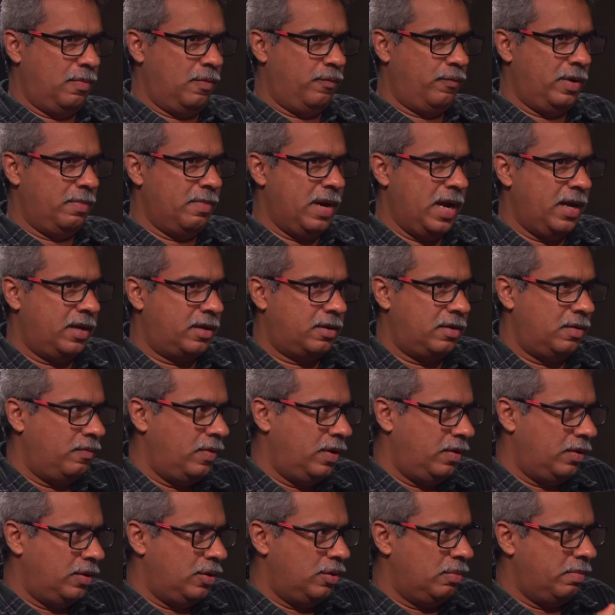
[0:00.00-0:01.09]

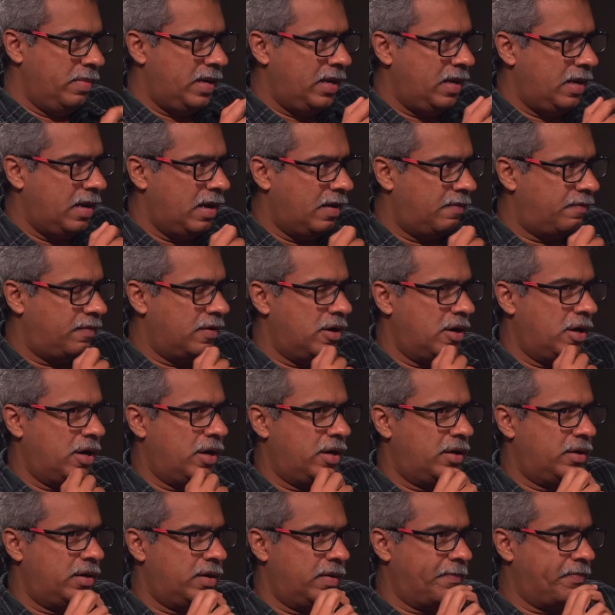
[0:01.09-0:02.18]
You may have
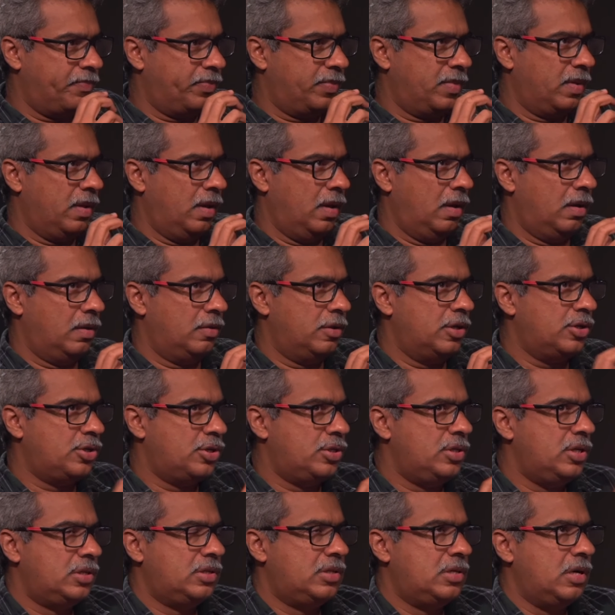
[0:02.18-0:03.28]
heard
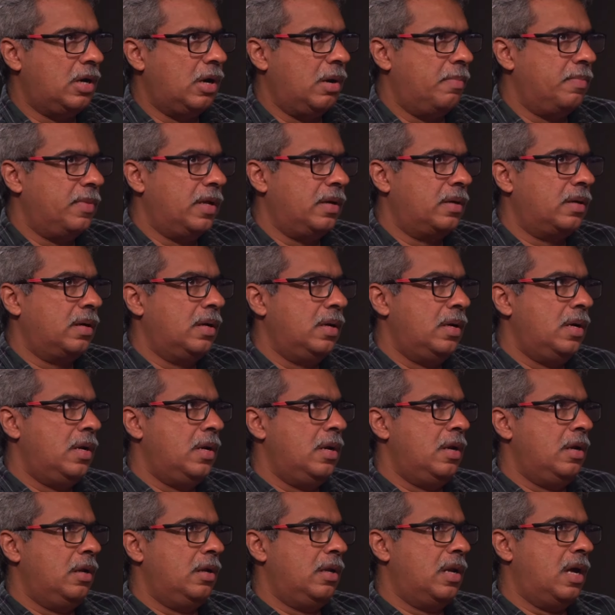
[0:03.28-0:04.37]
this term that
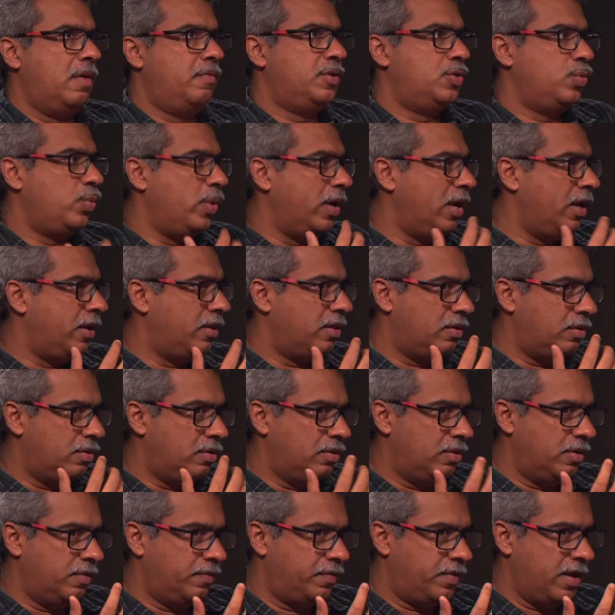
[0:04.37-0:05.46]
love is willing the
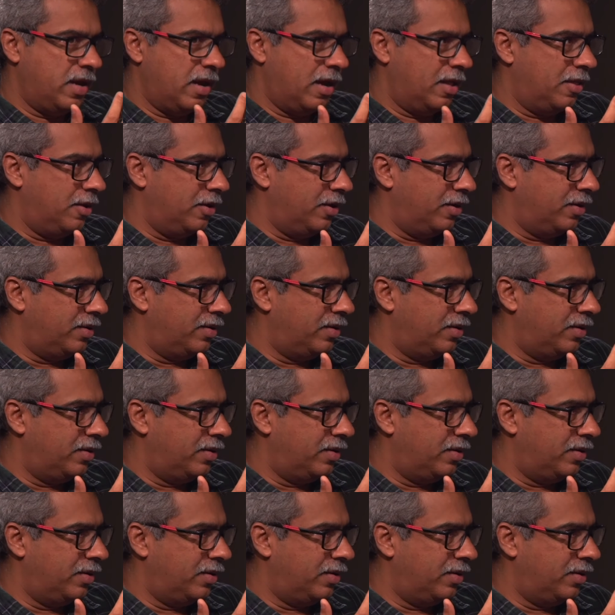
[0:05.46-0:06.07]
good of the other.